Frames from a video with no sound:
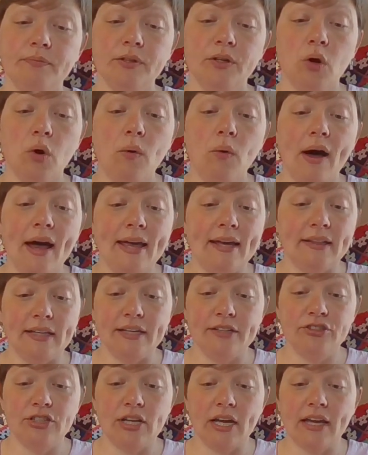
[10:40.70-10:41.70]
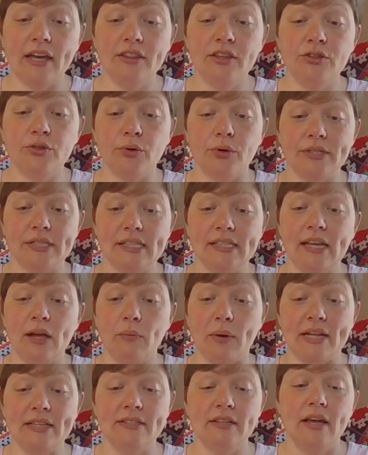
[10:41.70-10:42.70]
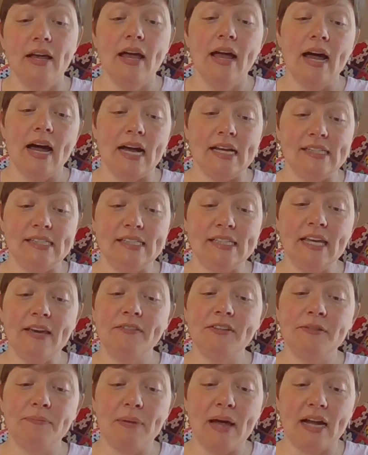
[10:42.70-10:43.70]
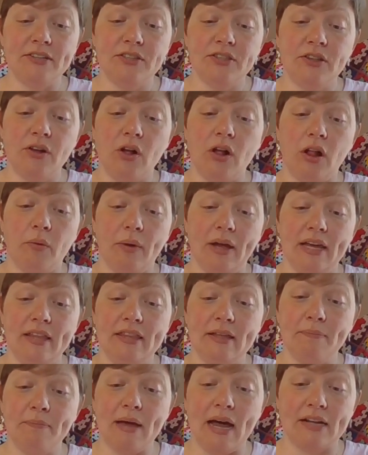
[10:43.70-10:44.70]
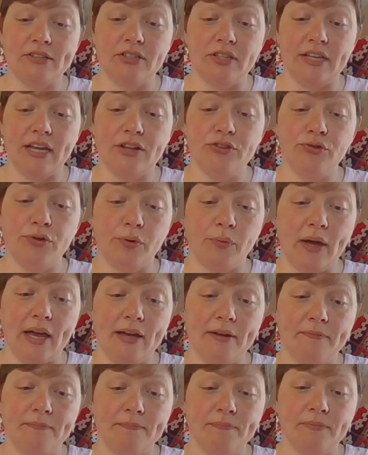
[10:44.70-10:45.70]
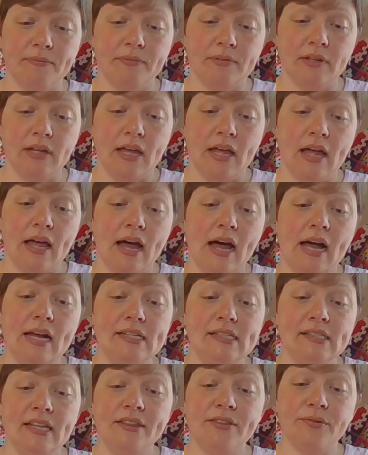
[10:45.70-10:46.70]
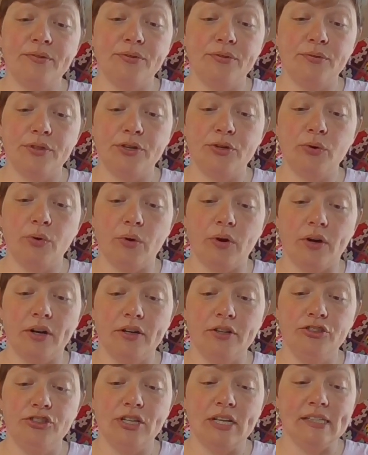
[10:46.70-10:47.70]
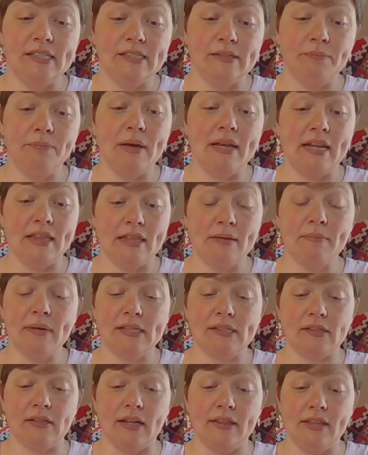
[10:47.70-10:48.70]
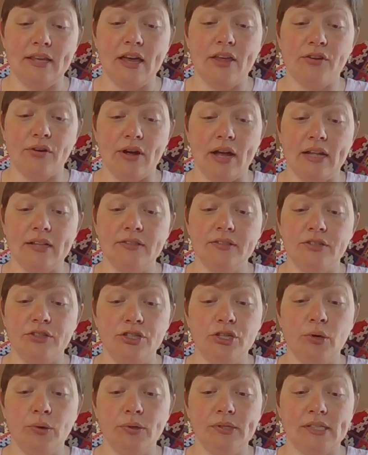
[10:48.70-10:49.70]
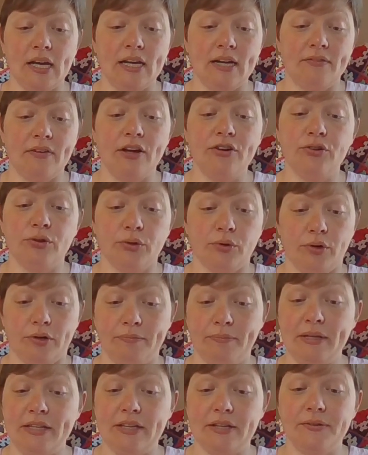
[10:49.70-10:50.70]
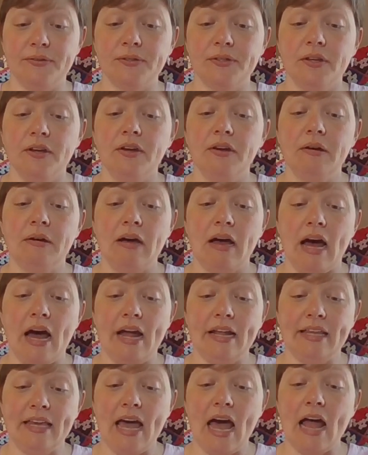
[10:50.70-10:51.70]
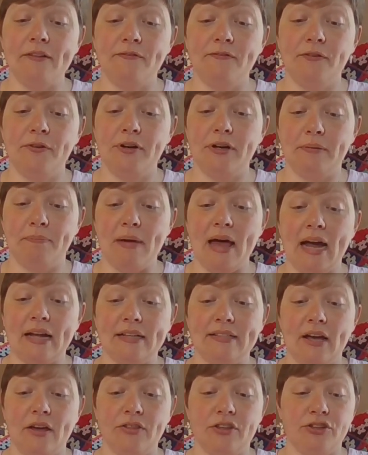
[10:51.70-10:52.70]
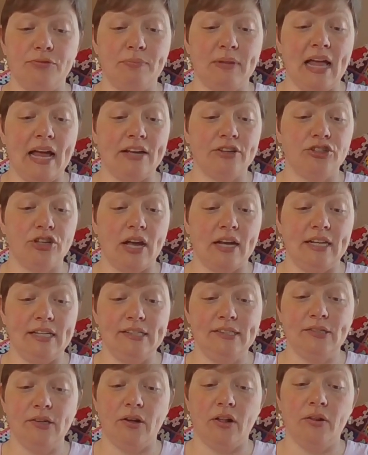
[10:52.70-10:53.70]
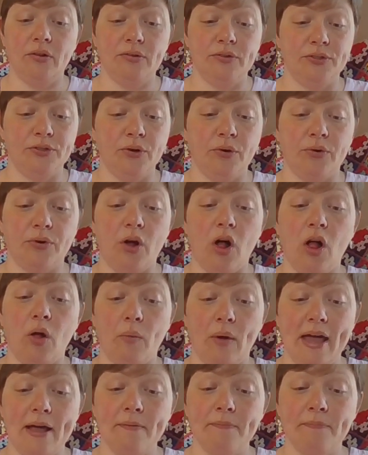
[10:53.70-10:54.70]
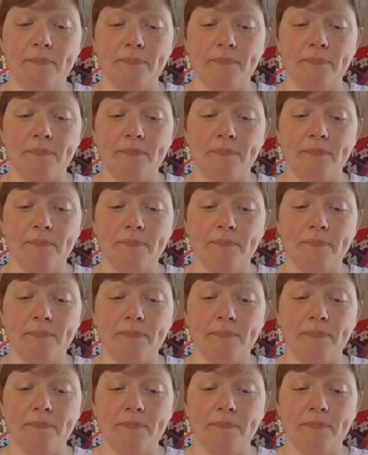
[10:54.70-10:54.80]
Quietly checking the doors as I went, I skipped back to the hallway, then back to the entryway. I slithered through the door, just Bennett the Muscle at the other end, no sign of Underlord minions. I cat-footed it back down the black shiny stone hallway.